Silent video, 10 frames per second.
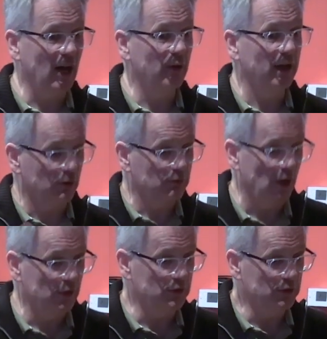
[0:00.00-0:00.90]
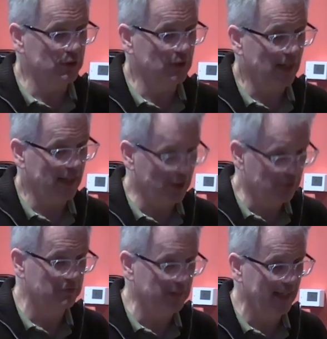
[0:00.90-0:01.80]
how I got round
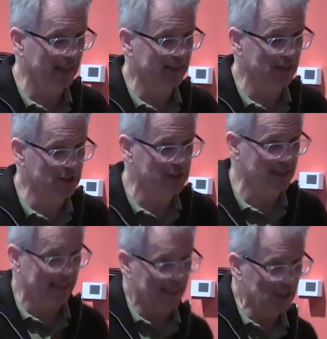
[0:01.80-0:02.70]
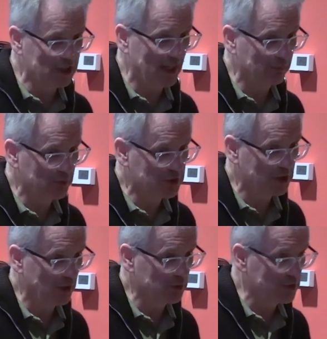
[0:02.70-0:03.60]
conveying the English language
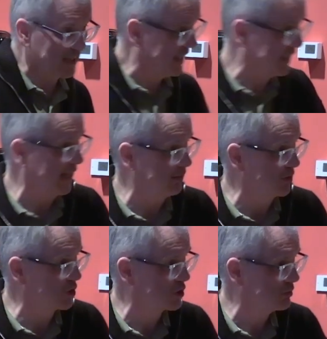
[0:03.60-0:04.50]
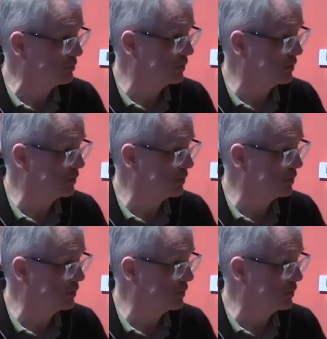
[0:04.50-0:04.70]
sounds in Irish.